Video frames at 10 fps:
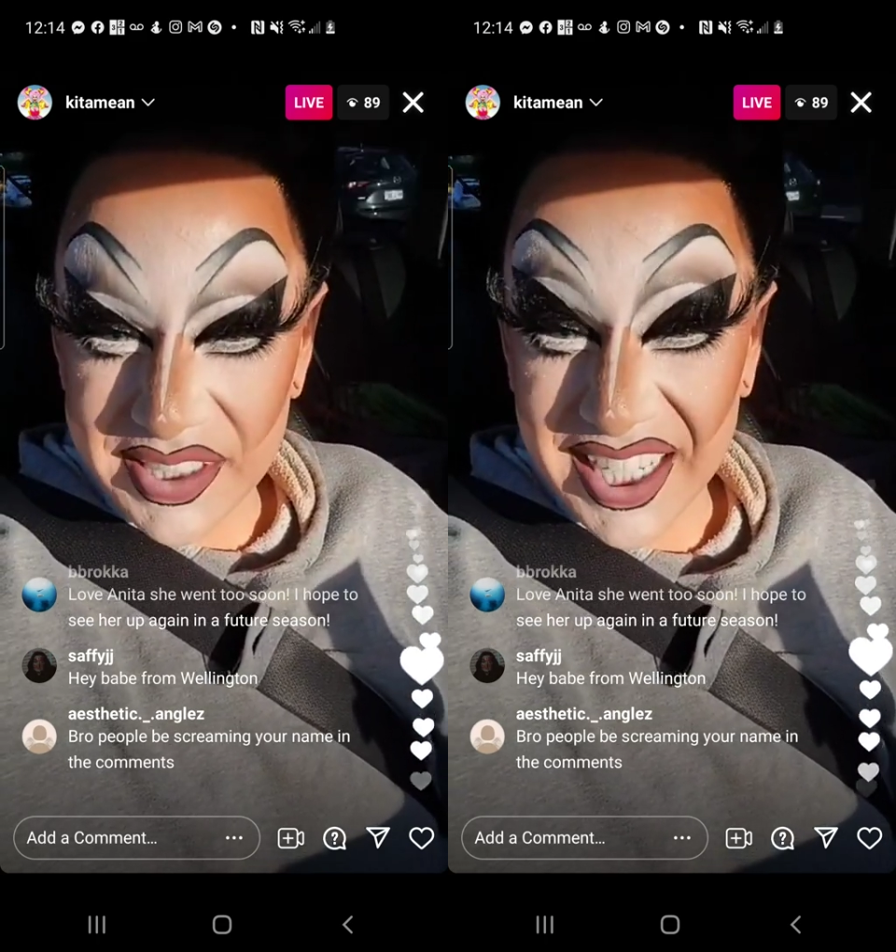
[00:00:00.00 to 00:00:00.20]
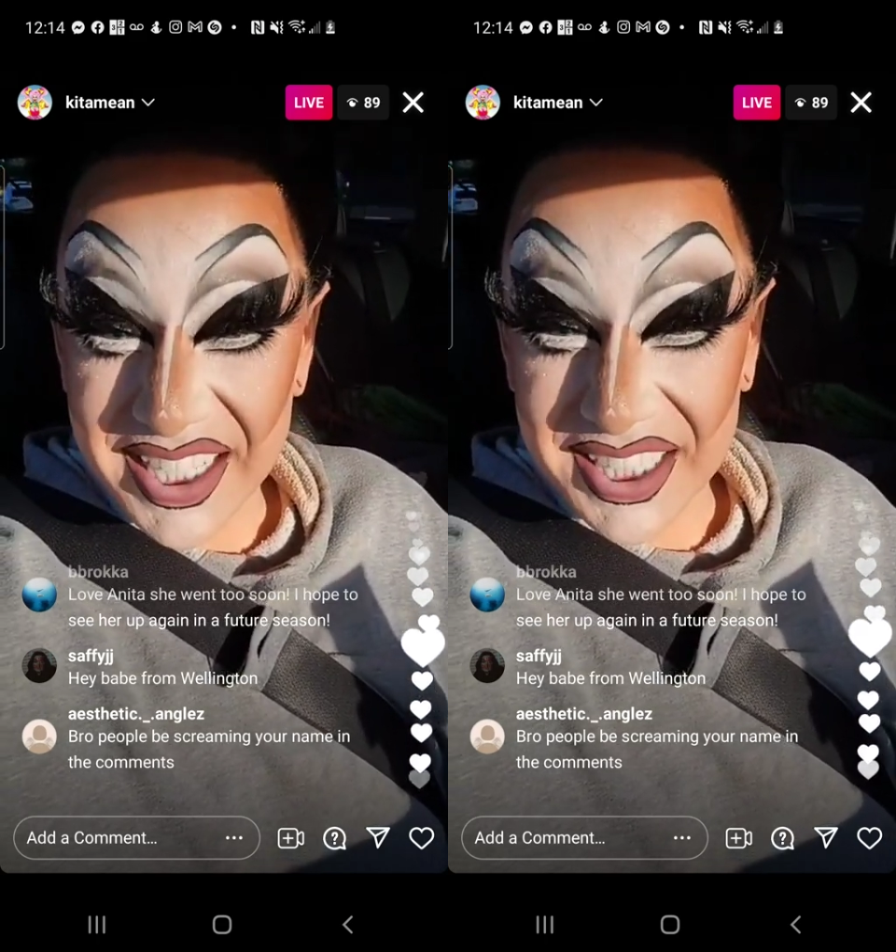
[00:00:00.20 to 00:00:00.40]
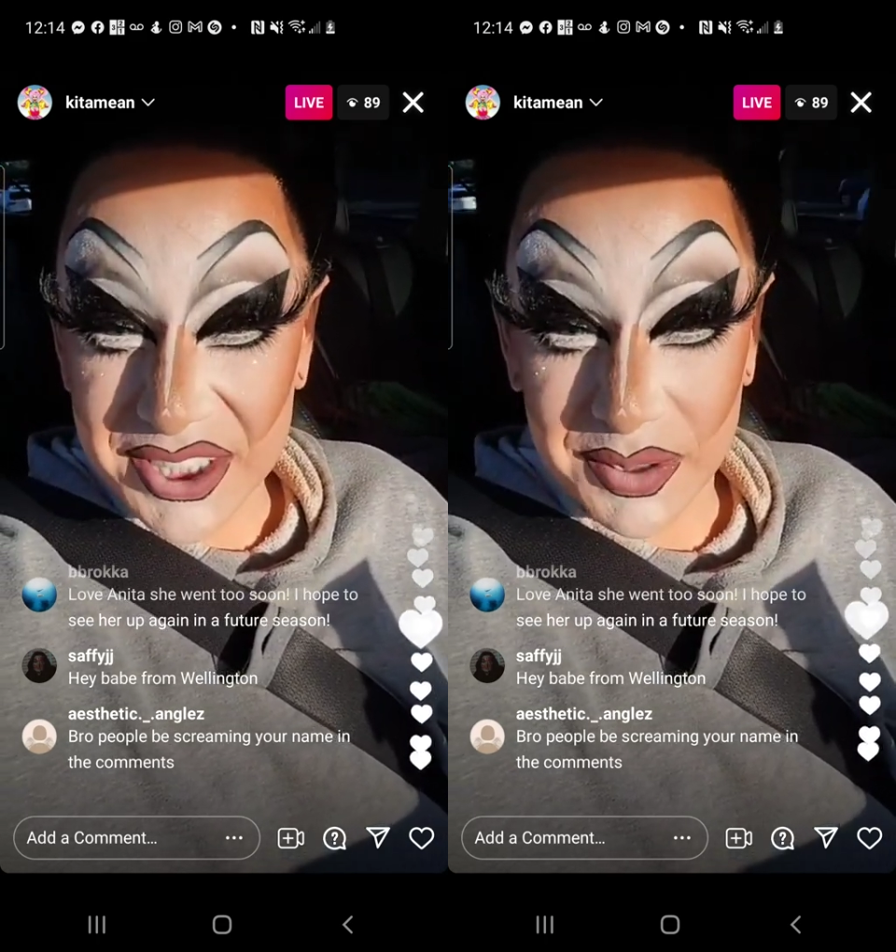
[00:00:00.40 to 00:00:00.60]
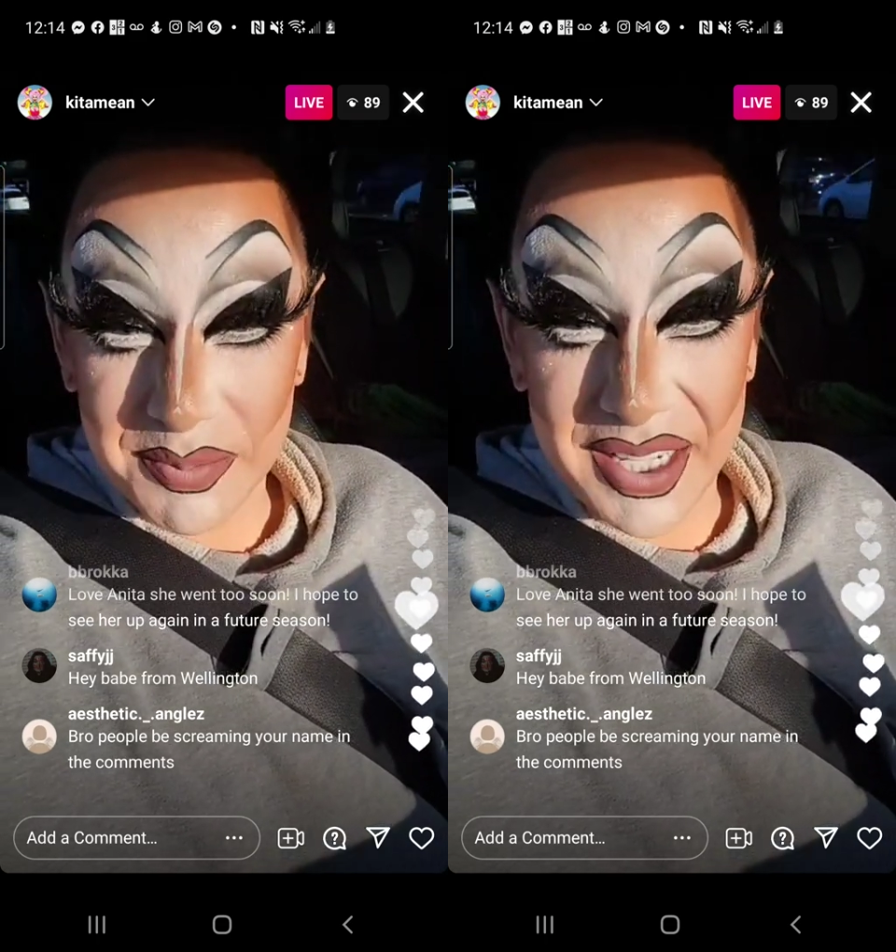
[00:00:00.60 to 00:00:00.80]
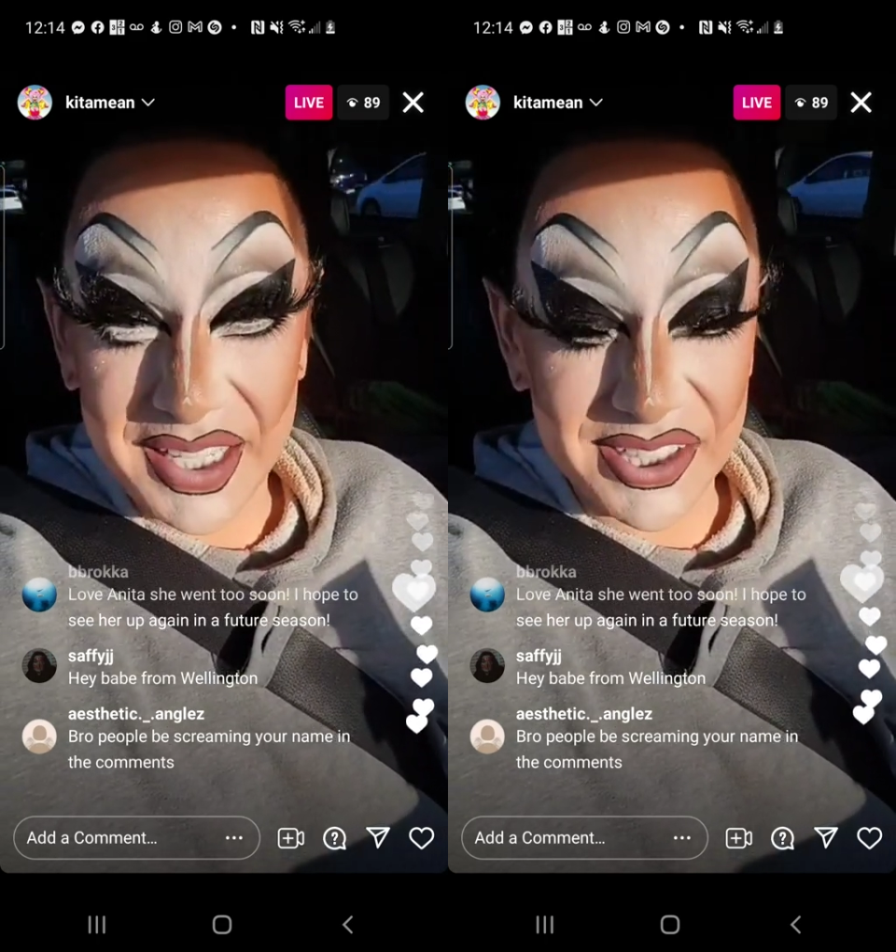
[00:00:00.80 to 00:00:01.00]
stay in touch with
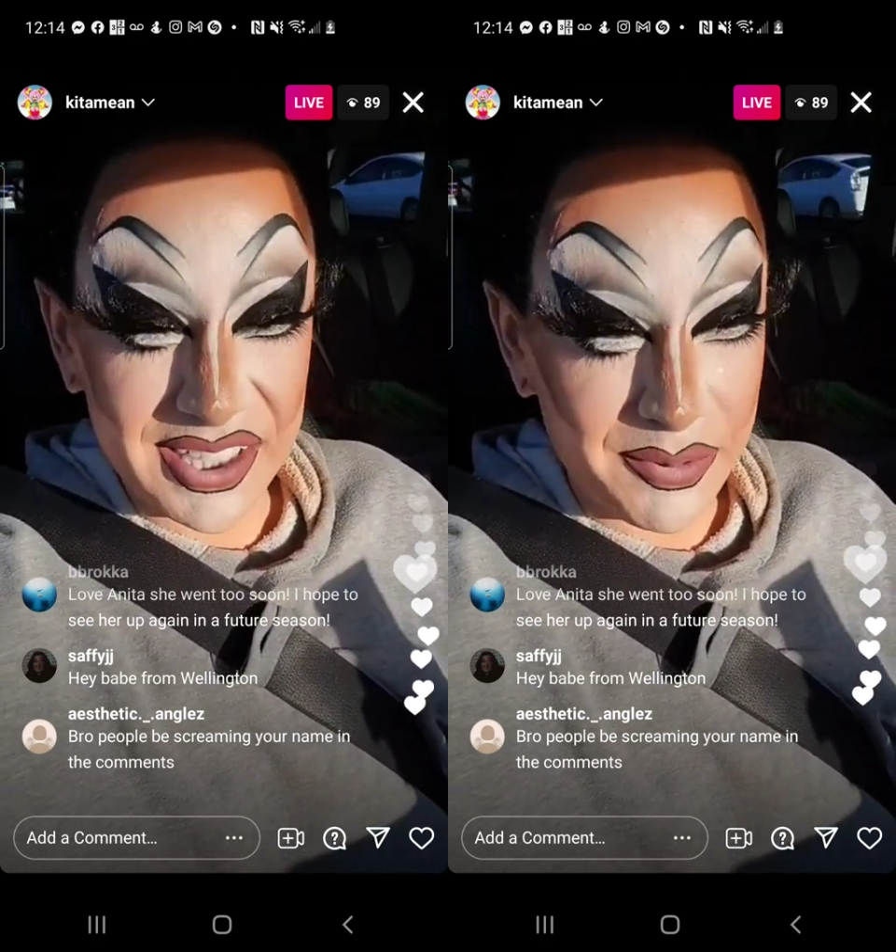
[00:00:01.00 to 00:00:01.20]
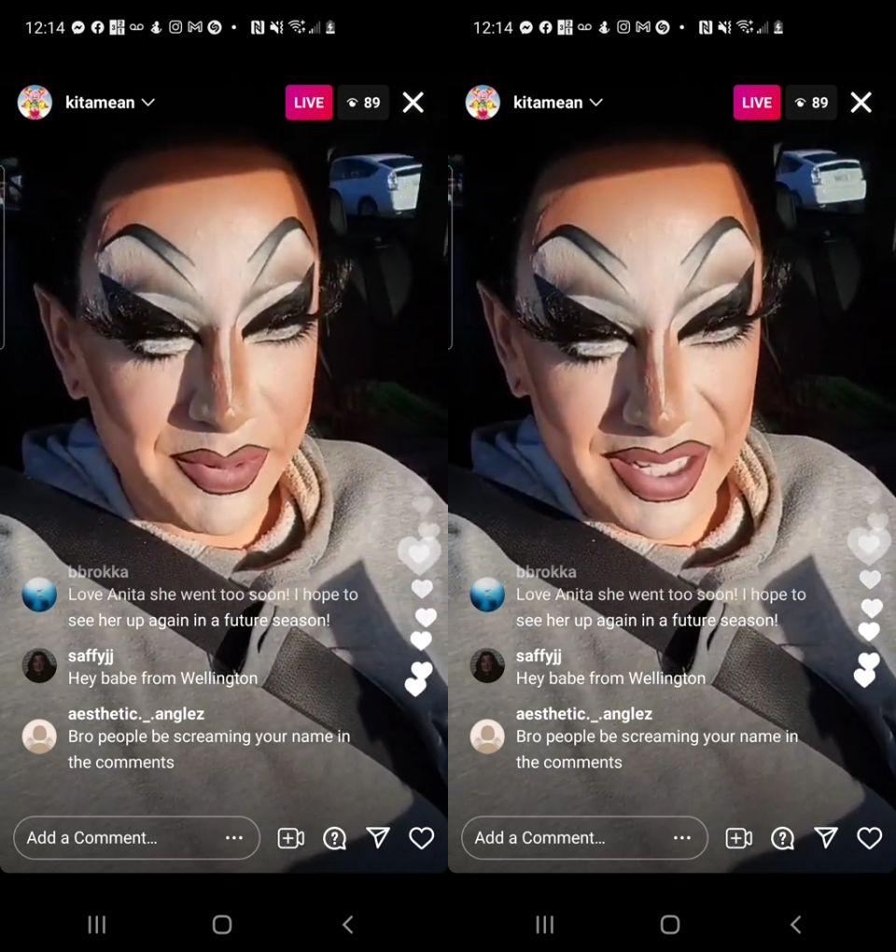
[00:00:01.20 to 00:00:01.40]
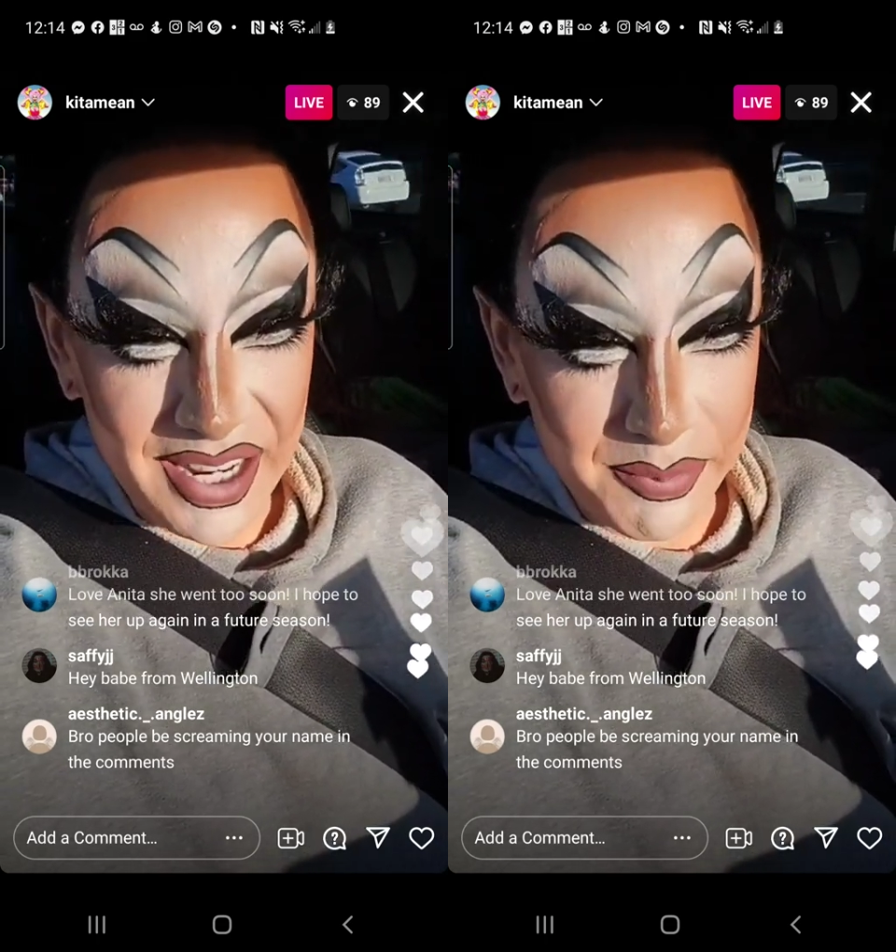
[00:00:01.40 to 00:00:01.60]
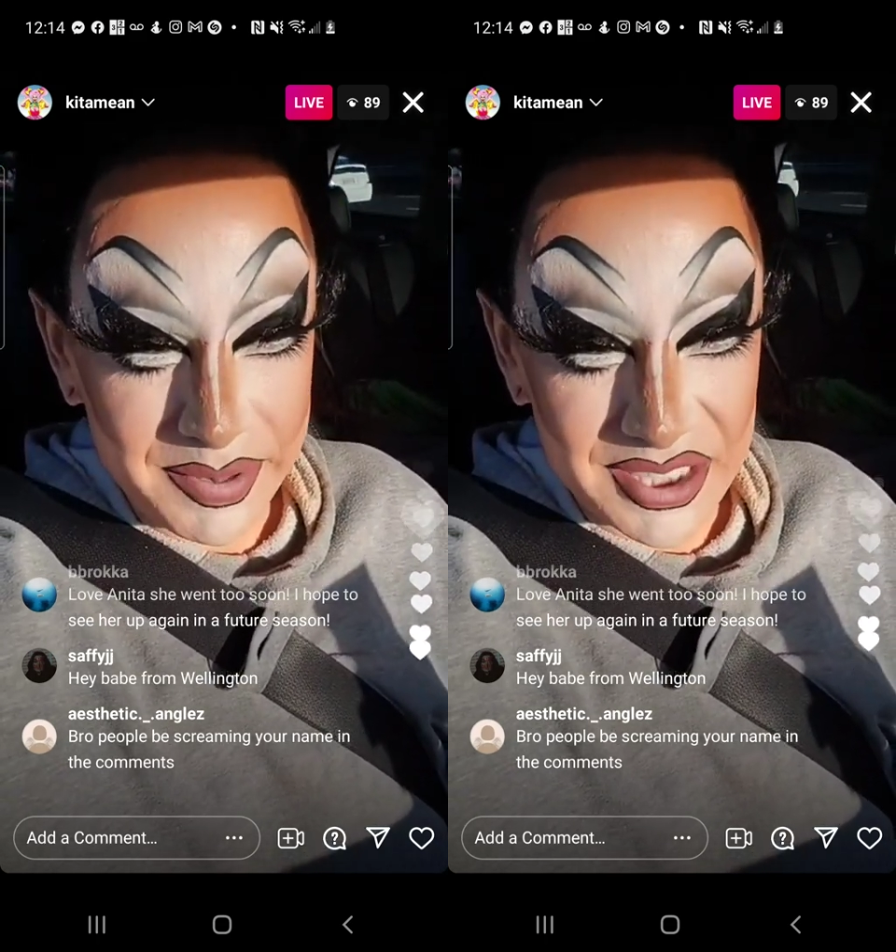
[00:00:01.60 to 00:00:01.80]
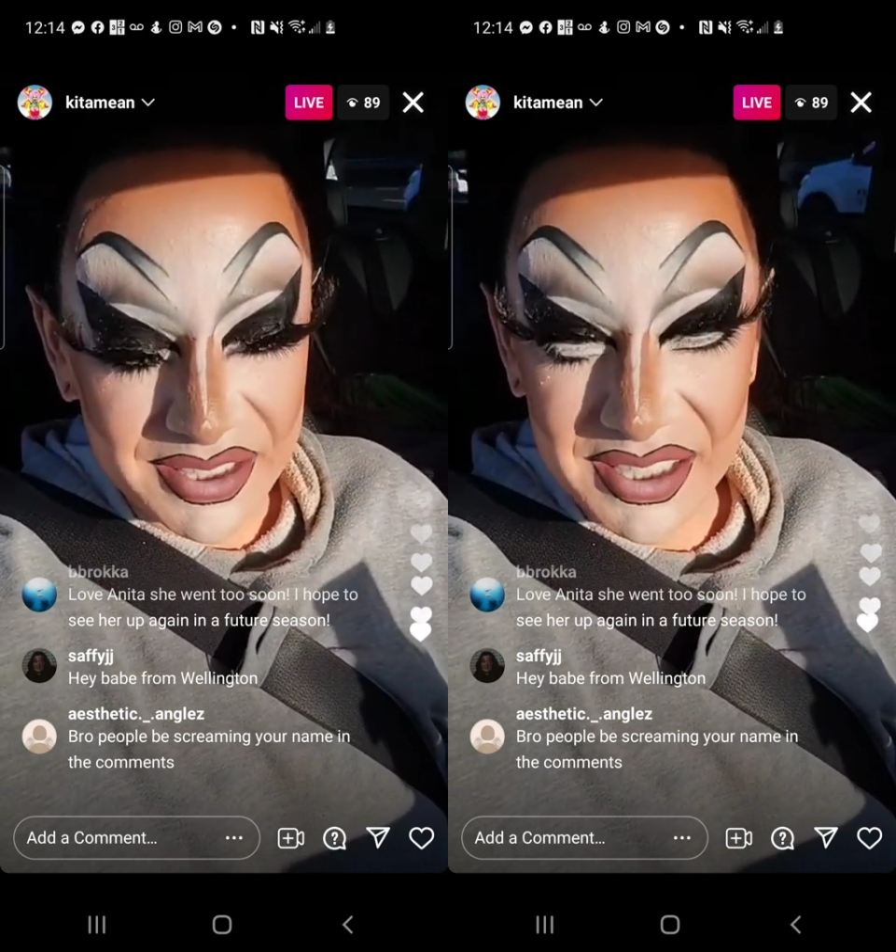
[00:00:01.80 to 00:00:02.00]
me, because, like, we can help
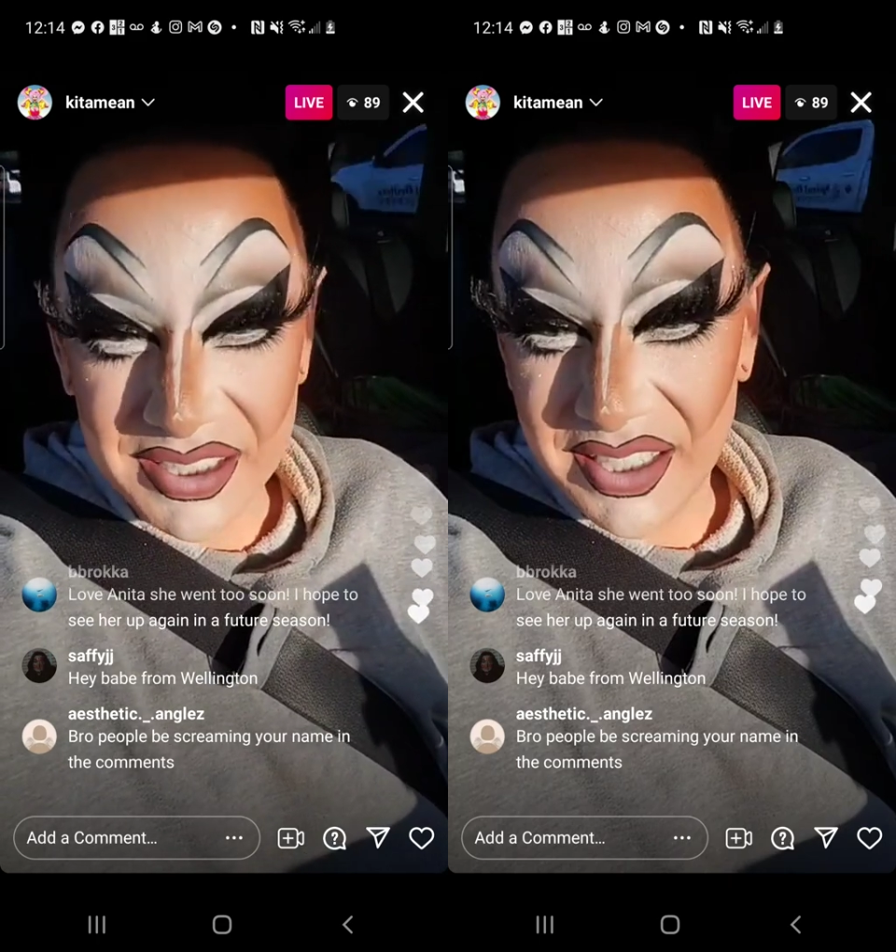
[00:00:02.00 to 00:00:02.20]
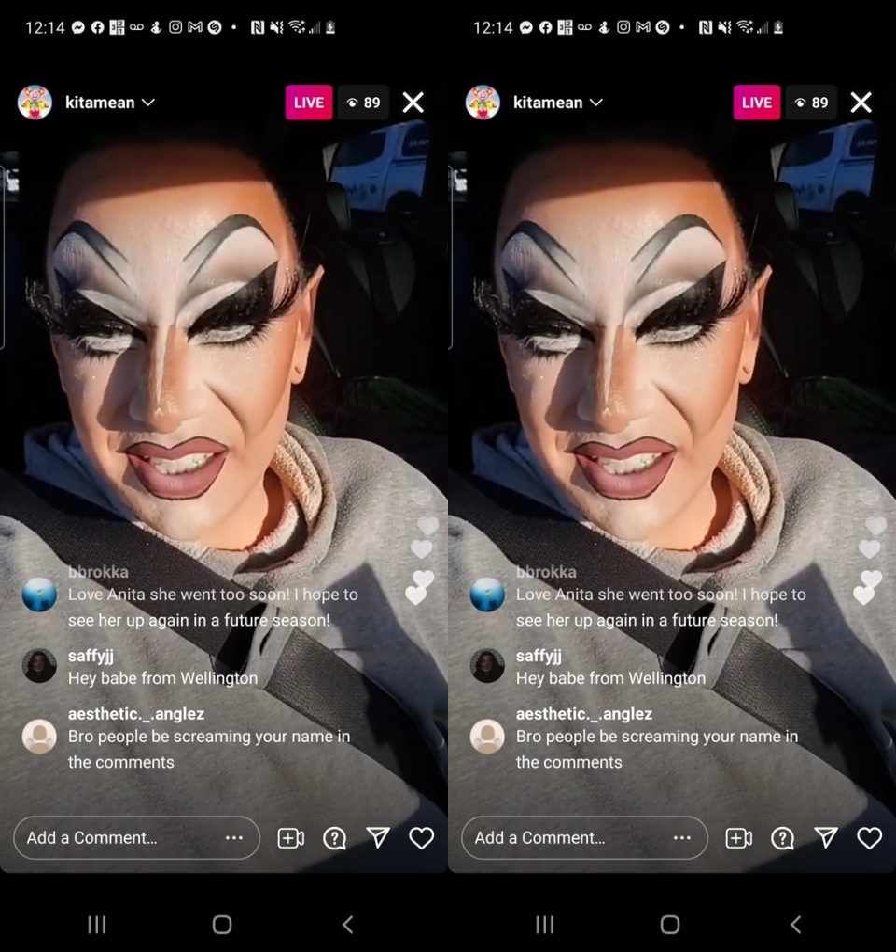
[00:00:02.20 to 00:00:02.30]
each other,